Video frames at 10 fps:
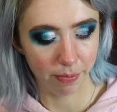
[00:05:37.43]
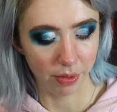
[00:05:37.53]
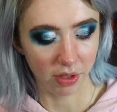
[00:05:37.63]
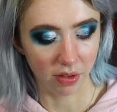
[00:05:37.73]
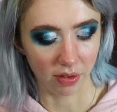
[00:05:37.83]

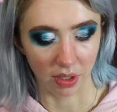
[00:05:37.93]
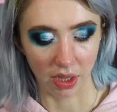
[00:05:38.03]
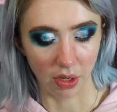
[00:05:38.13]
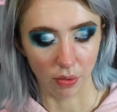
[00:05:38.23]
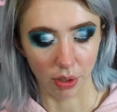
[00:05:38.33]
this is like
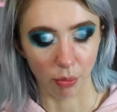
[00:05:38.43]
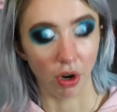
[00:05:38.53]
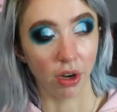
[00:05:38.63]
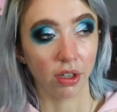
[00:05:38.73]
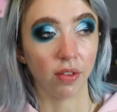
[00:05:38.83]
the only
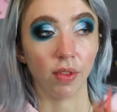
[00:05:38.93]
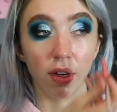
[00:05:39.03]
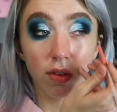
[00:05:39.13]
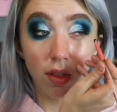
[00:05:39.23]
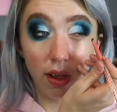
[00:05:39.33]
product of
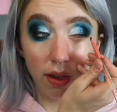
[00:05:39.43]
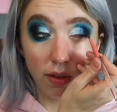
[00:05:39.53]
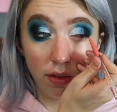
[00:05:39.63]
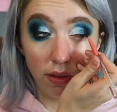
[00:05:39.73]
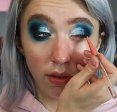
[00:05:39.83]
theirs that
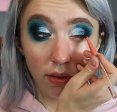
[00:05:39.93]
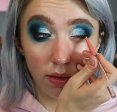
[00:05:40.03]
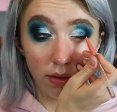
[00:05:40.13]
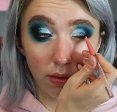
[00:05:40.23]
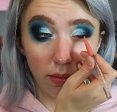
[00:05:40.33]
has
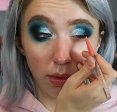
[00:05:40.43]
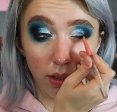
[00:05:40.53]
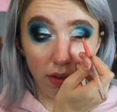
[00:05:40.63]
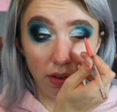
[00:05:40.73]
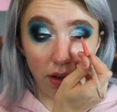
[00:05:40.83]

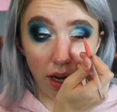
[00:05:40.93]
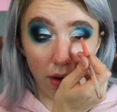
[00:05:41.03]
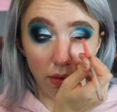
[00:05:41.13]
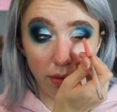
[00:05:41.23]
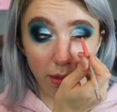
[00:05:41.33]
really stood
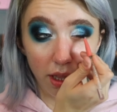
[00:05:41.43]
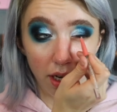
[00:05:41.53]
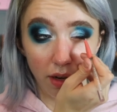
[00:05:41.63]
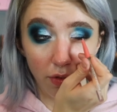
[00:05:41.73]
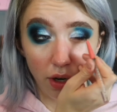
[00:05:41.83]
out to me
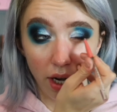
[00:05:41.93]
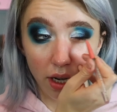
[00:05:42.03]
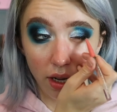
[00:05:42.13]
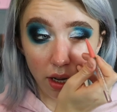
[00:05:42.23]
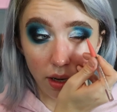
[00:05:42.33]
that I've
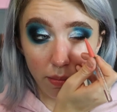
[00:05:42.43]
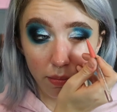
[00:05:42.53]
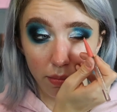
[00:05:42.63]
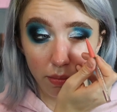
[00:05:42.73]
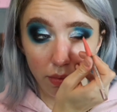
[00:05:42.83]
tried.
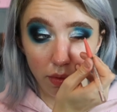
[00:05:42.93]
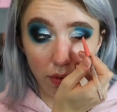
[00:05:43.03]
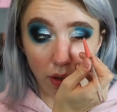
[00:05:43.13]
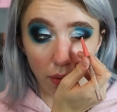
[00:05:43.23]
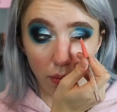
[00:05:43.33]

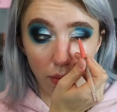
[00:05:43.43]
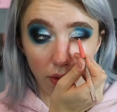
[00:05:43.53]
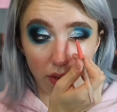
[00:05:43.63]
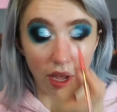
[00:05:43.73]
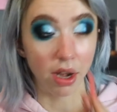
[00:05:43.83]
So
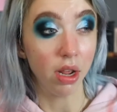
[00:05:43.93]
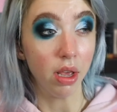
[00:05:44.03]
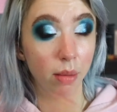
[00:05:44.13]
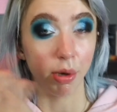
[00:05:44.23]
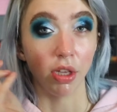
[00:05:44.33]
there's that.
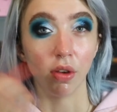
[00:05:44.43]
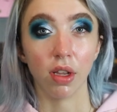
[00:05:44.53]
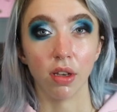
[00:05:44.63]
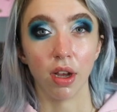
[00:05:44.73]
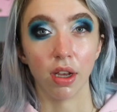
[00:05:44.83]
But you
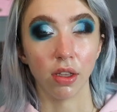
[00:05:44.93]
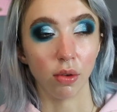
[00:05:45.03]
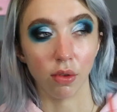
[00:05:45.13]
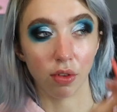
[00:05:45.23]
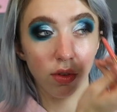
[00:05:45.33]
can
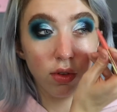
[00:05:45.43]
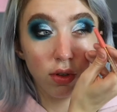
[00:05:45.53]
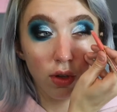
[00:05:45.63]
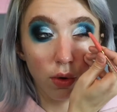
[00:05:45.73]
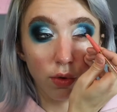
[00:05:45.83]
use
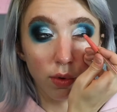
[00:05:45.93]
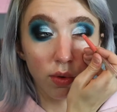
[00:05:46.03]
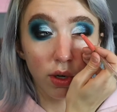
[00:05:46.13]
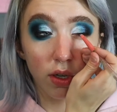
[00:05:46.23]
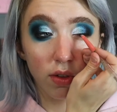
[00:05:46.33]
code
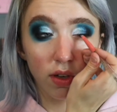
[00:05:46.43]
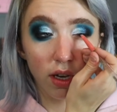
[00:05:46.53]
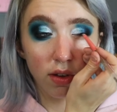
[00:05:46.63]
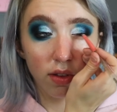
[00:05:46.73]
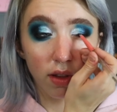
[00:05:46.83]
Twintorials
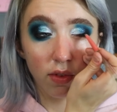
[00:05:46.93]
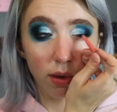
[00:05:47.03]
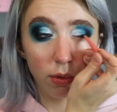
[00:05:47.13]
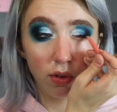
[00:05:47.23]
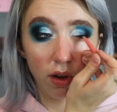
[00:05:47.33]
10 to save
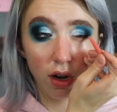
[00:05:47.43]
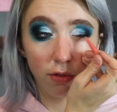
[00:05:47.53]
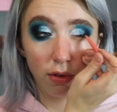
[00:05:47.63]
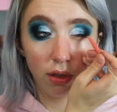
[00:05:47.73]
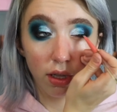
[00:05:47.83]
10% off
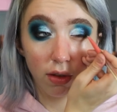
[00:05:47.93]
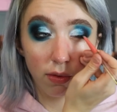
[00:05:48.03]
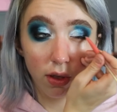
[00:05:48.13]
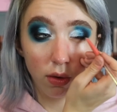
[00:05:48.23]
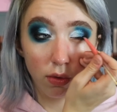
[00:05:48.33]

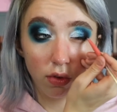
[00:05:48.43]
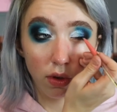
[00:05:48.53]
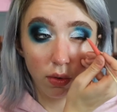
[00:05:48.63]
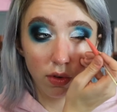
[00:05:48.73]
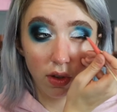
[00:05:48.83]
if you
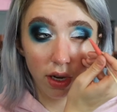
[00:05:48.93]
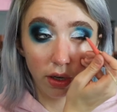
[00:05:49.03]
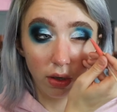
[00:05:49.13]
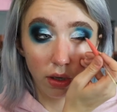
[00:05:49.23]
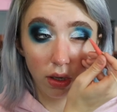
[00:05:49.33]
so
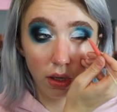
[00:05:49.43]
desire.